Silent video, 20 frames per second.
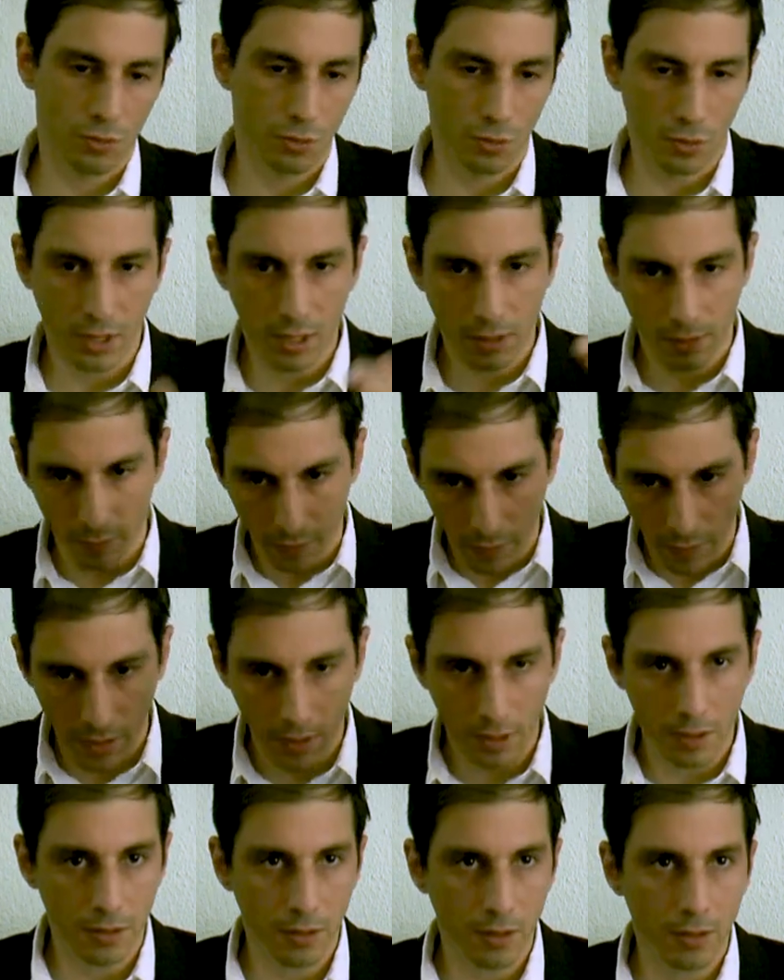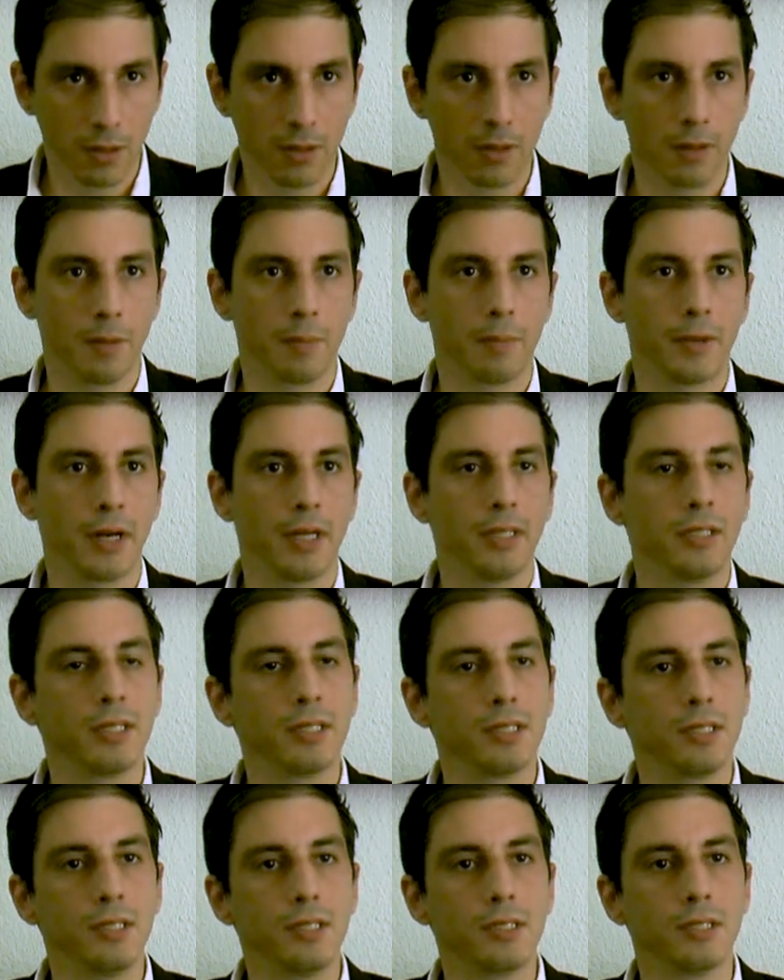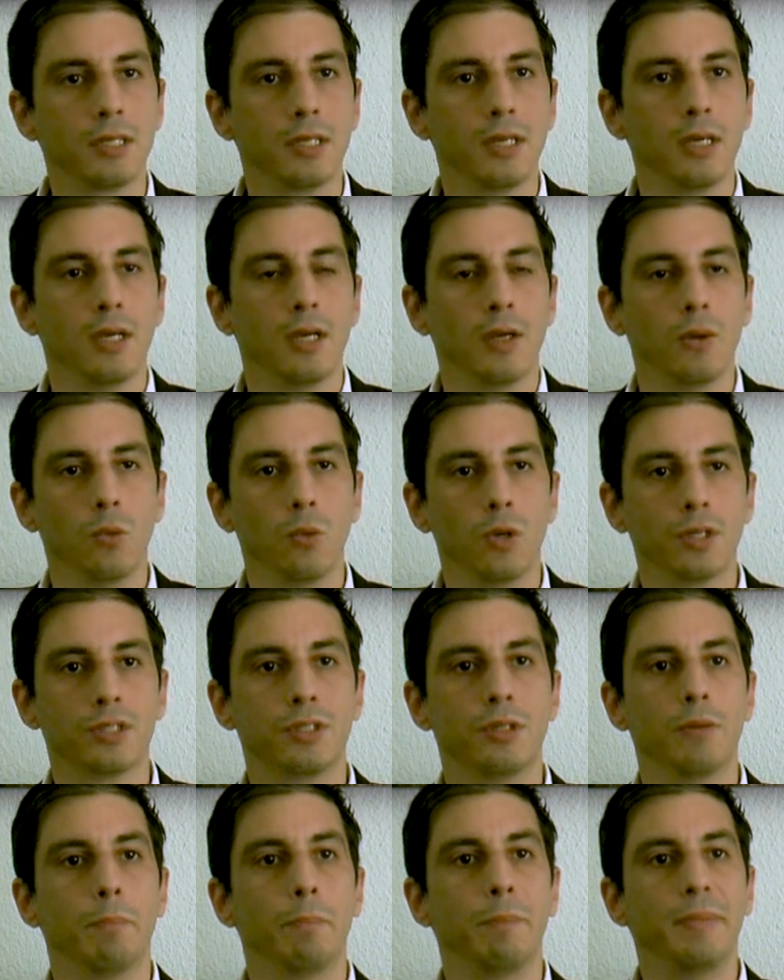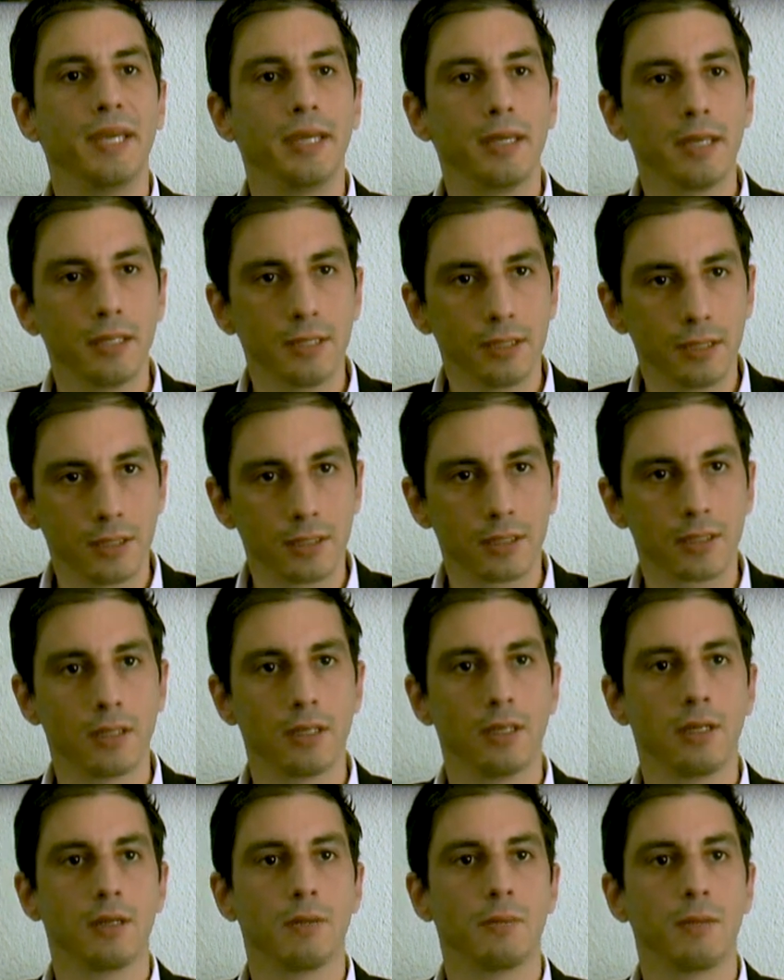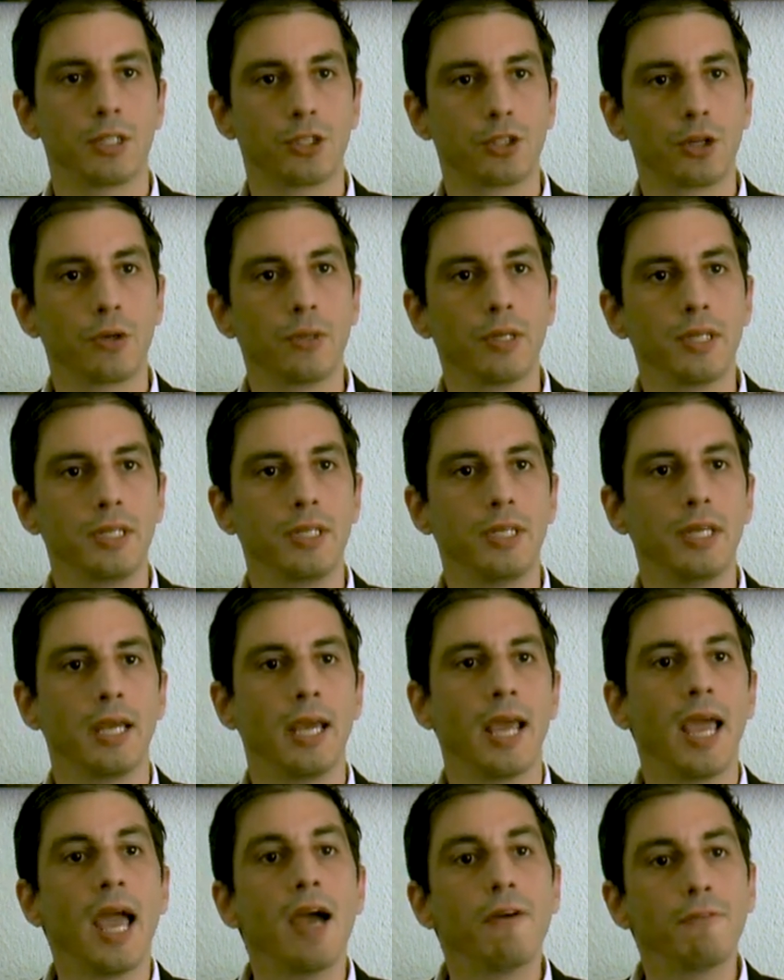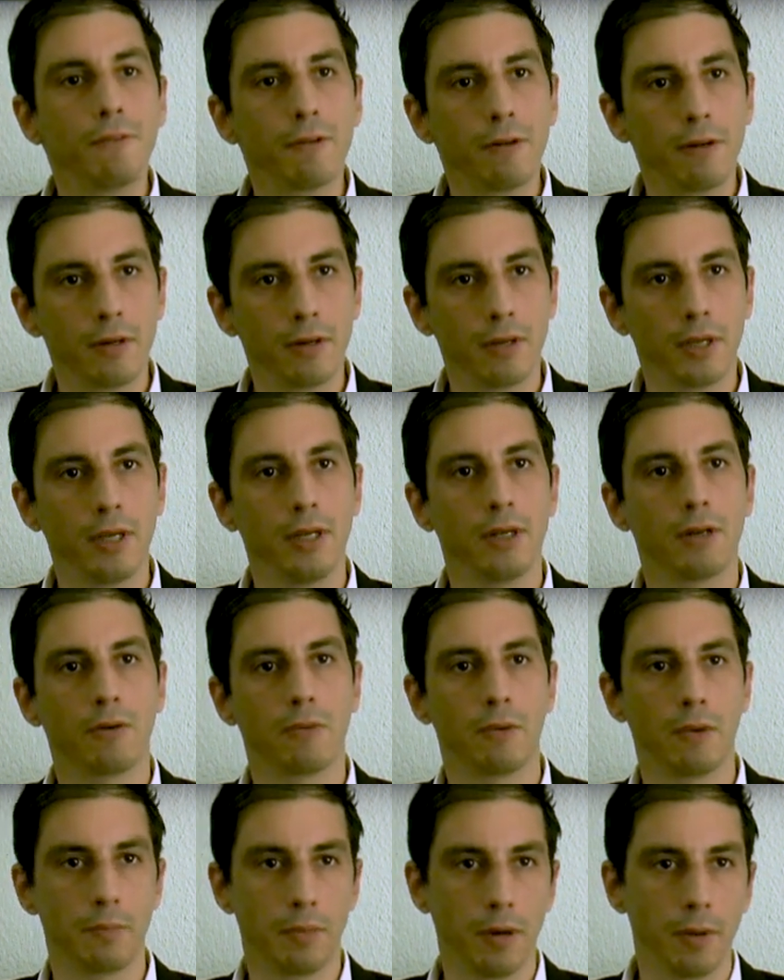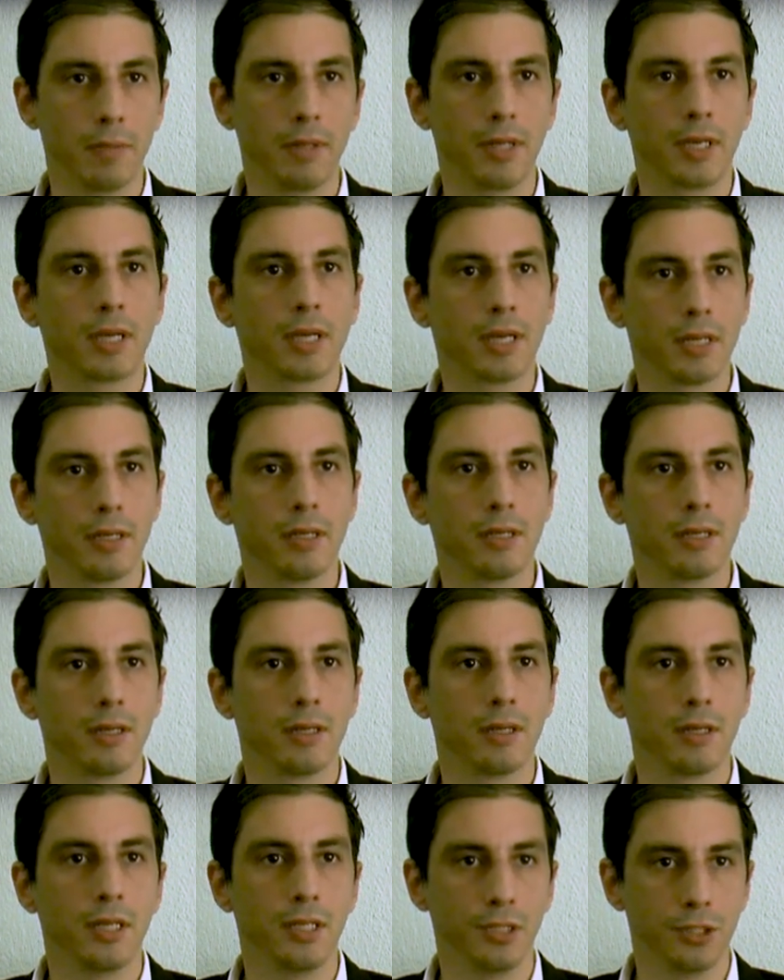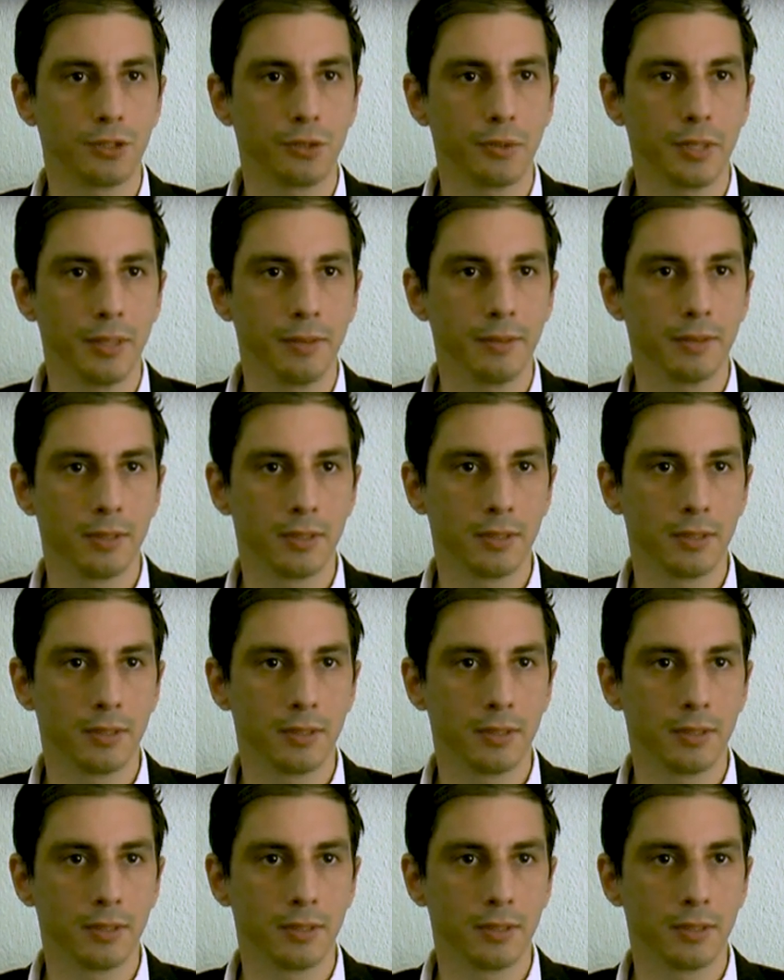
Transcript: to give another uh, parenthesis, was the biggest uh, majority ever in our Republican uh, history.